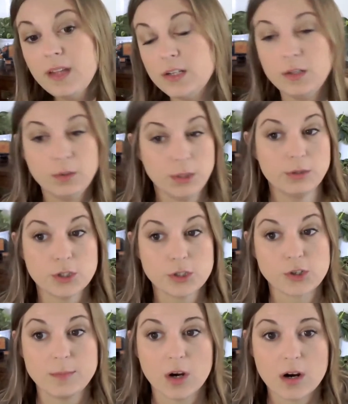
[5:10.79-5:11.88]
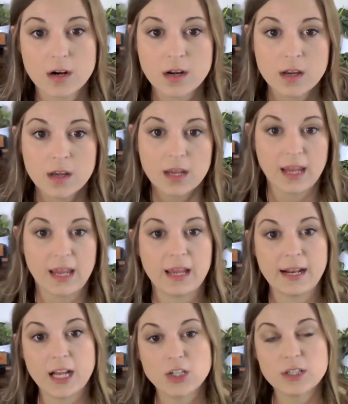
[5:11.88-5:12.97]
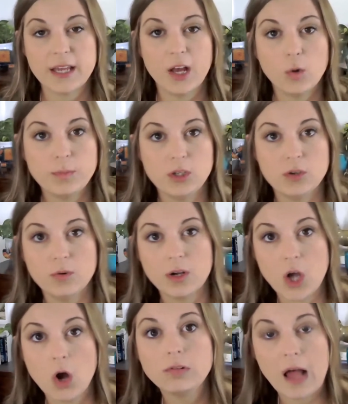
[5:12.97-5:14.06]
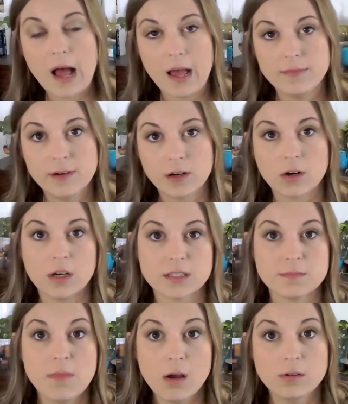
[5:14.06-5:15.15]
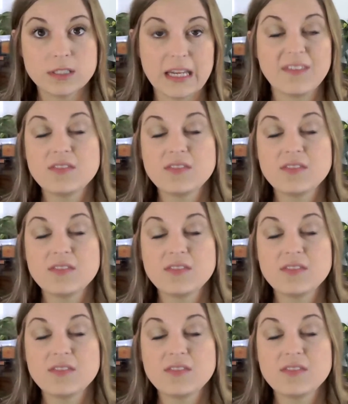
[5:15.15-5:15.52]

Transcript: and you use StreamYard, it can actually help you go live across most,